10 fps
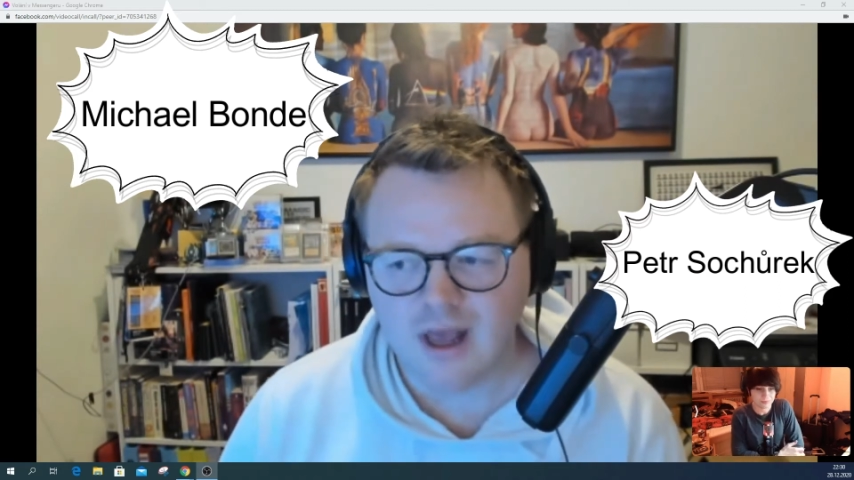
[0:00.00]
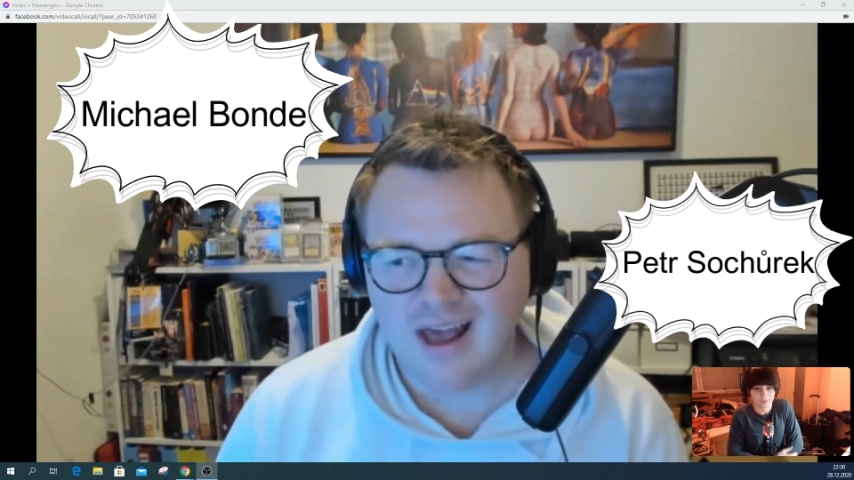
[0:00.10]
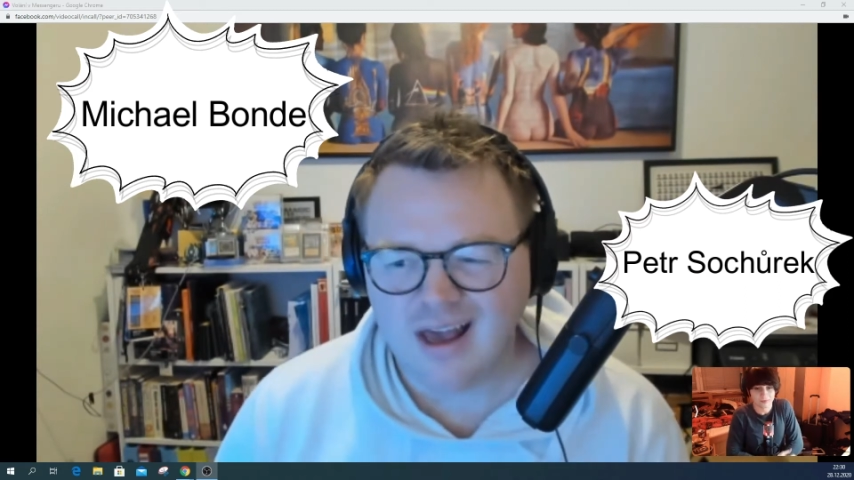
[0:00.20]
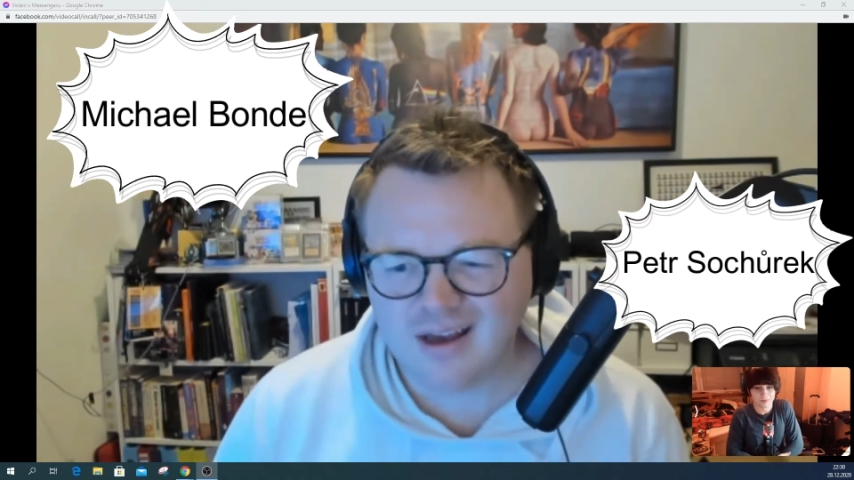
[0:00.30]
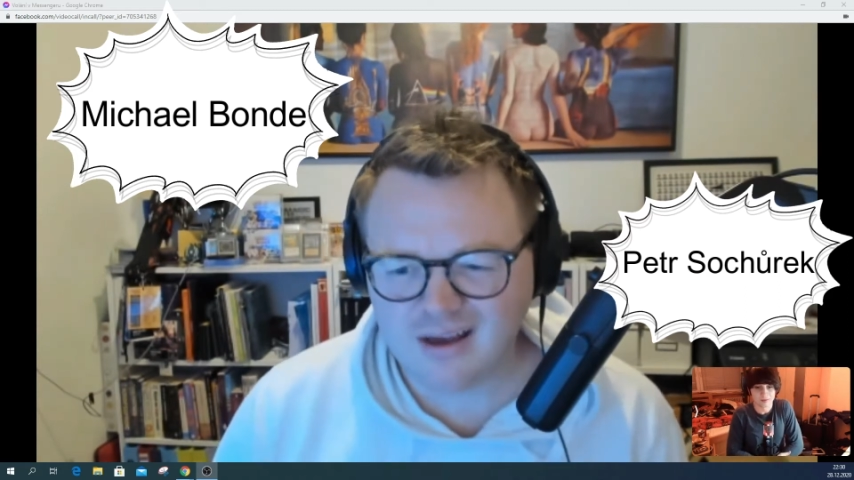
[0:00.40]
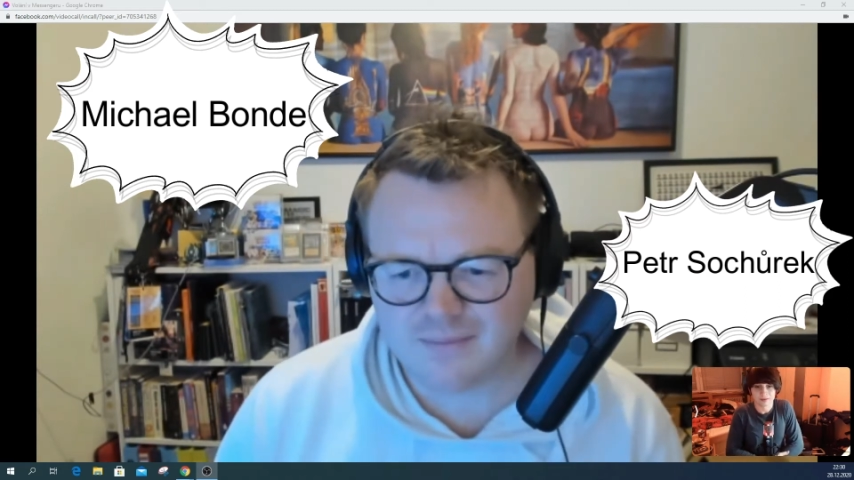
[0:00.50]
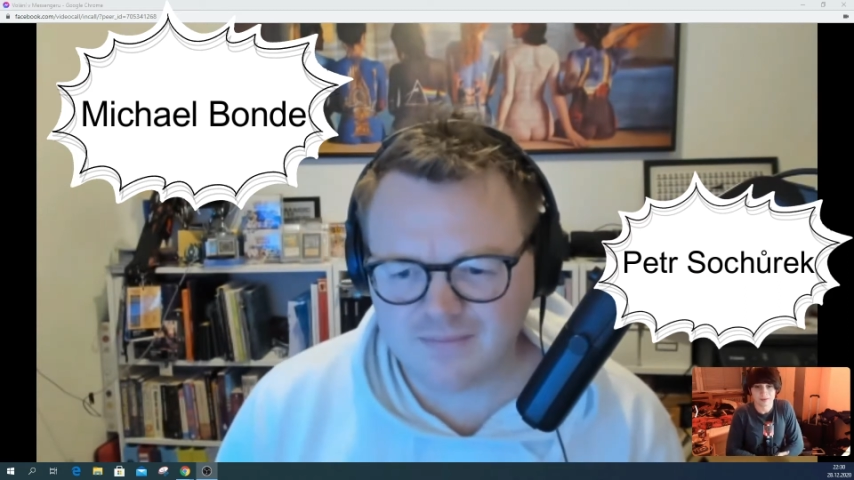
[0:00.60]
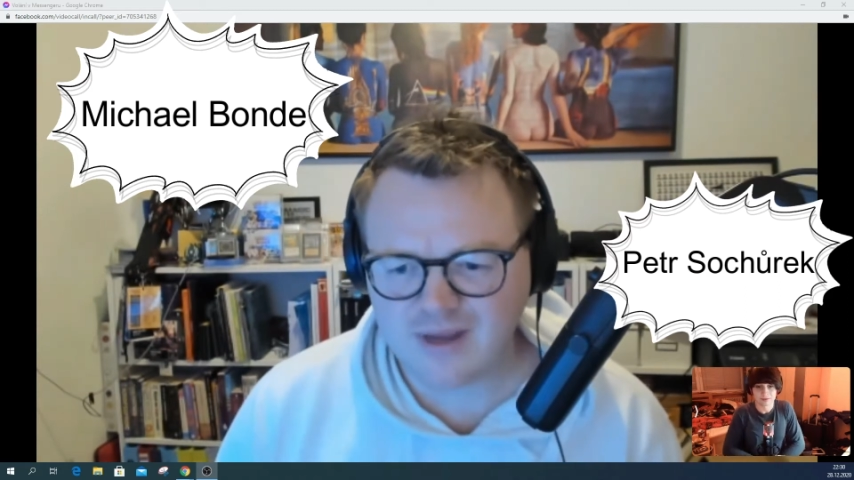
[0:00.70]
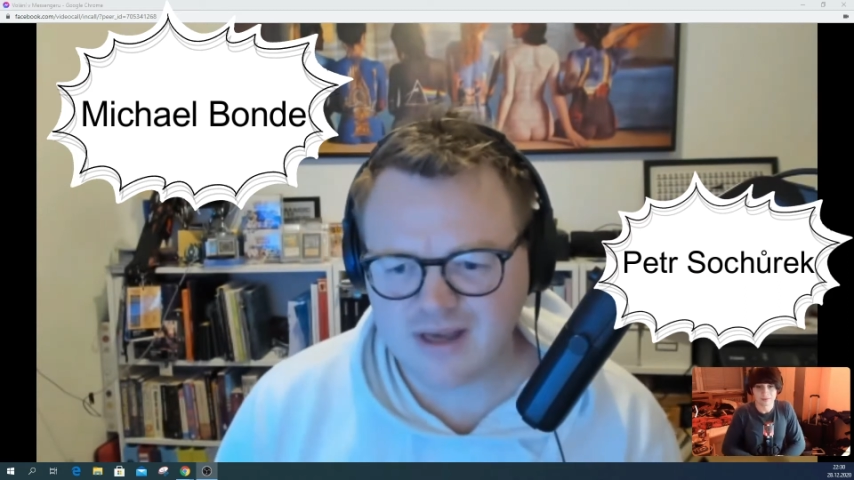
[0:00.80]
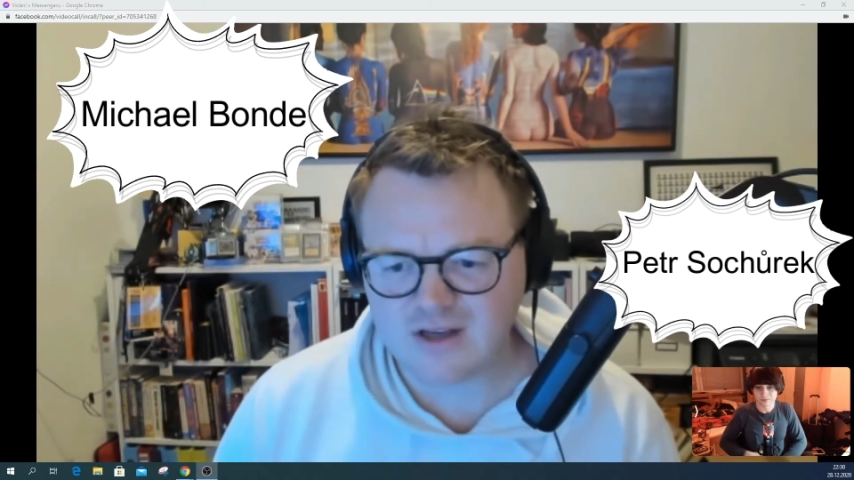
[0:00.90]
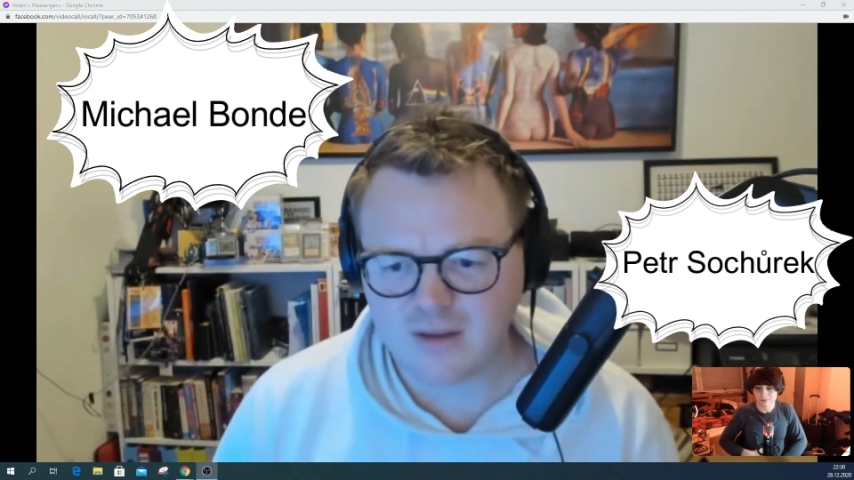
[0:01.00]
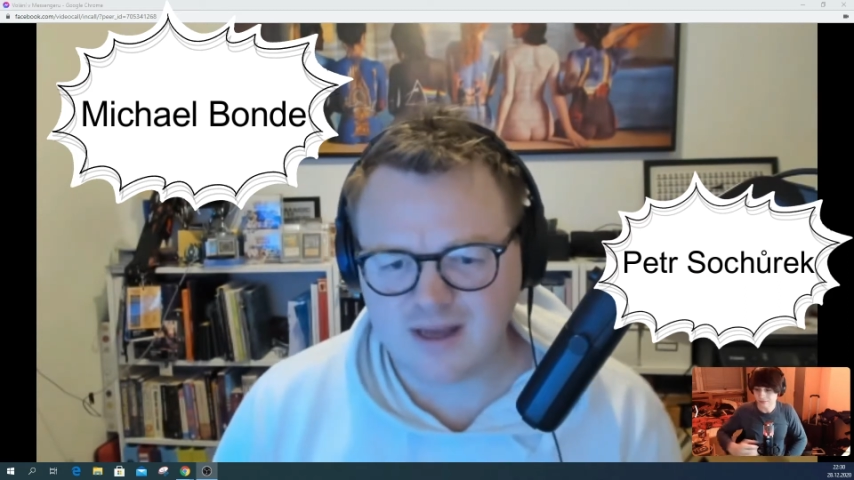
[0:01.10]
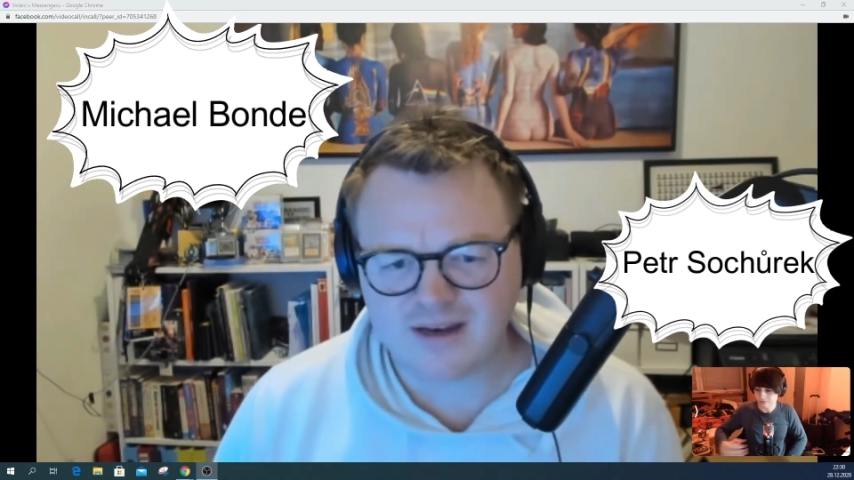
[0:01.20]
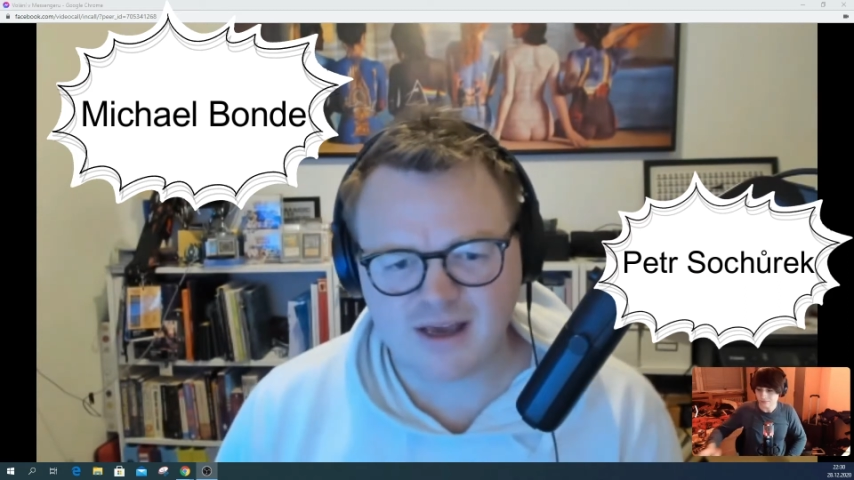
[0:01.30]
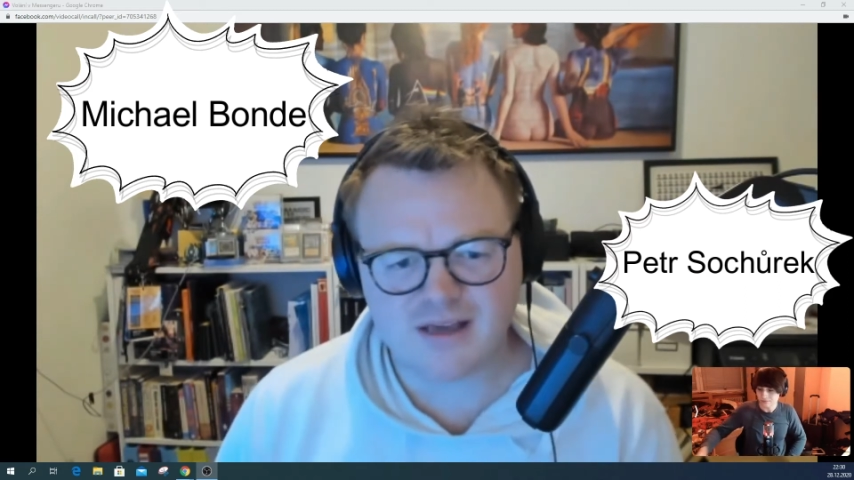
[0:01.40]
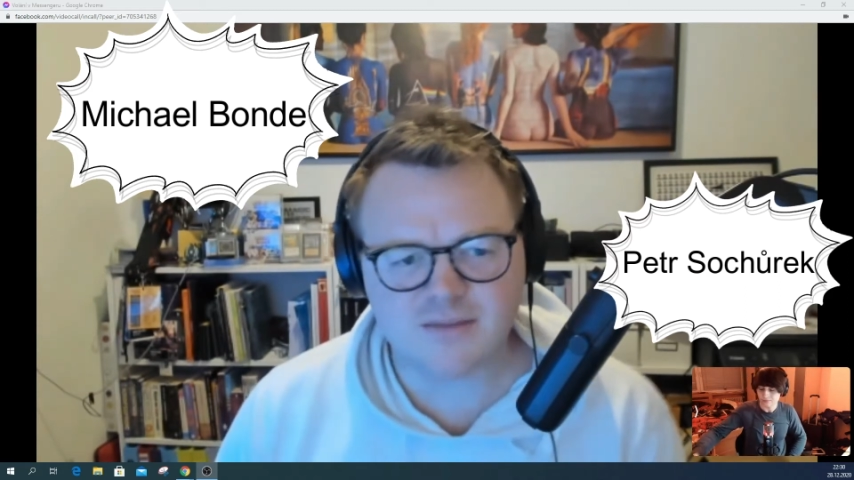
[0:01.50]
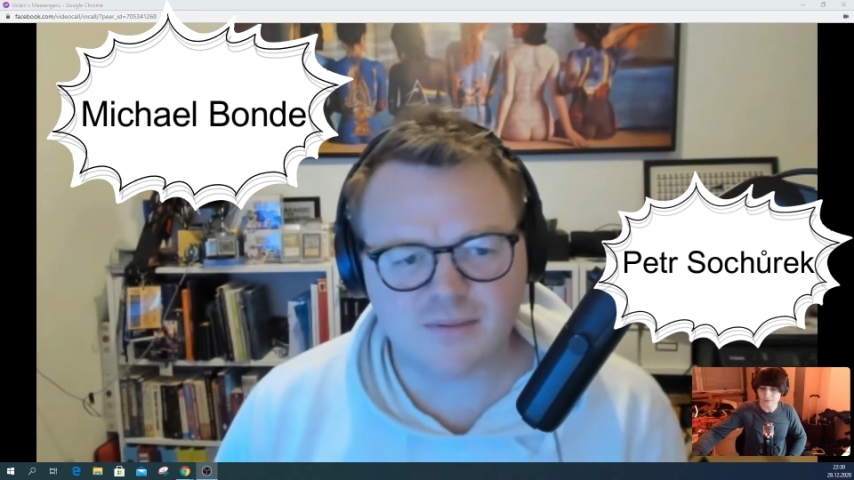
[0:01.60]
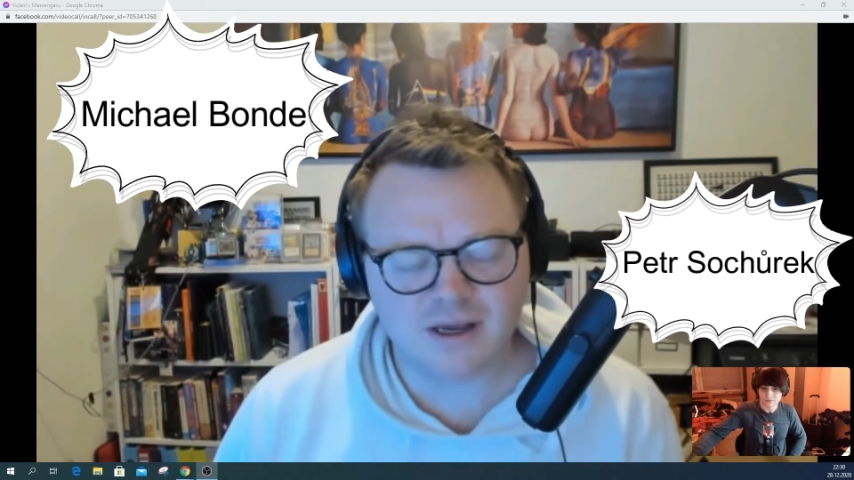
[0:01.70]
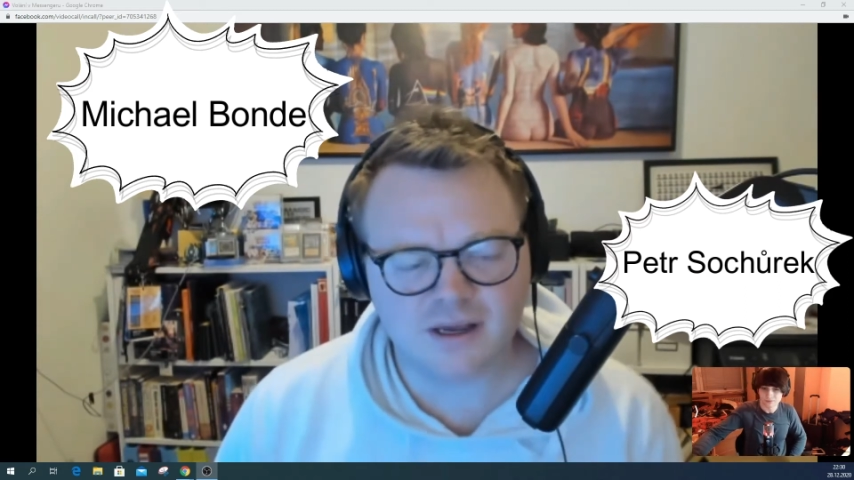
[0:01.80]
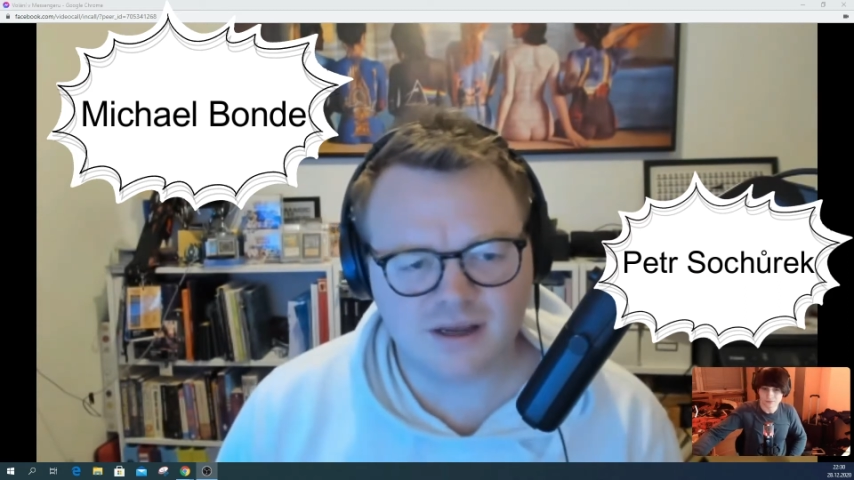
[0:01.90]
I saw Matt Nass
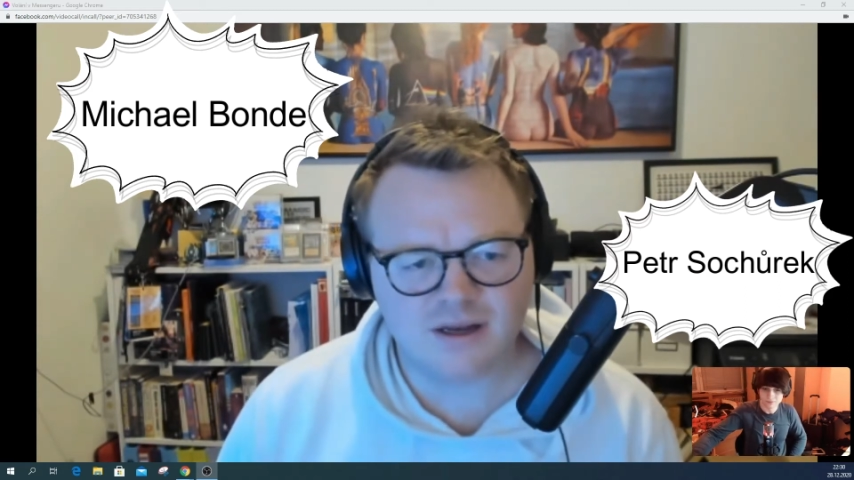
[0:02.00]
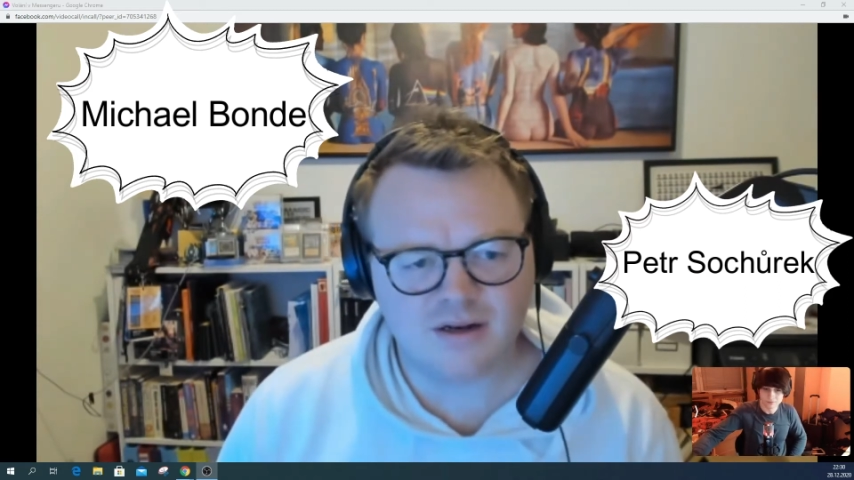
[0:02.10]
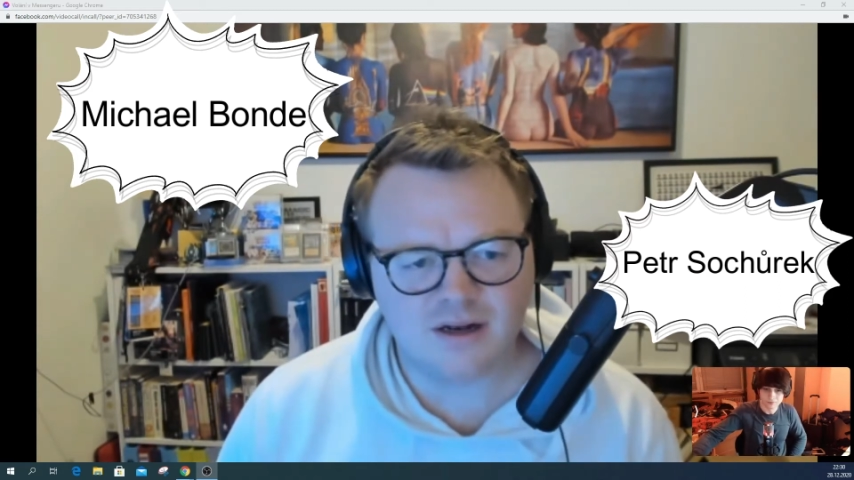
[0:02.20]
play it